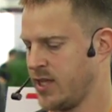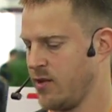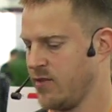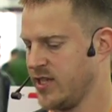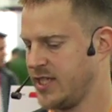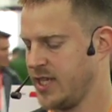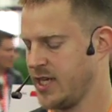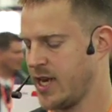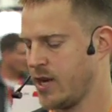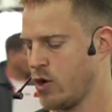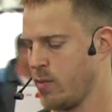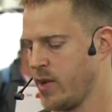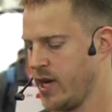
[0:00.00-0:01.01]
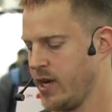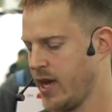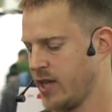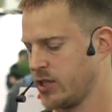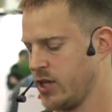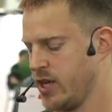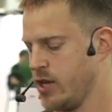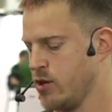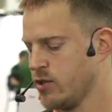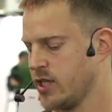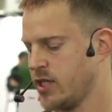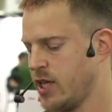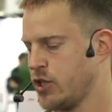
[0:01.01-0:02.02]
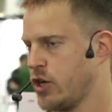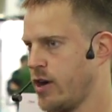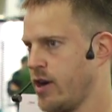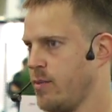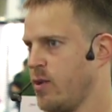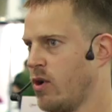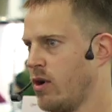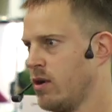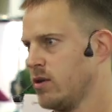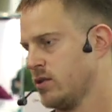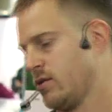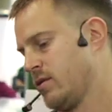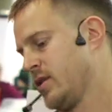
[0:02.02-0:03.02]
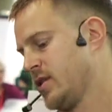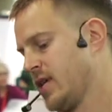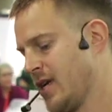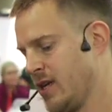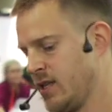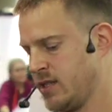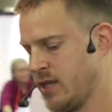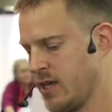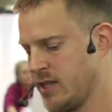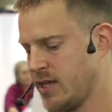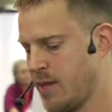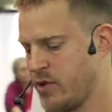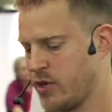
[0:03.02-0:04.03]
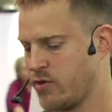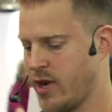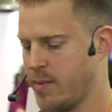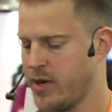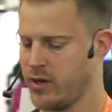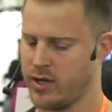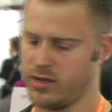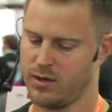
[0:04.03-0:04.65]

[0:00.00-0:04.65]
we see that nobody actually uses that jar anymore. So it's on a separate thread, but you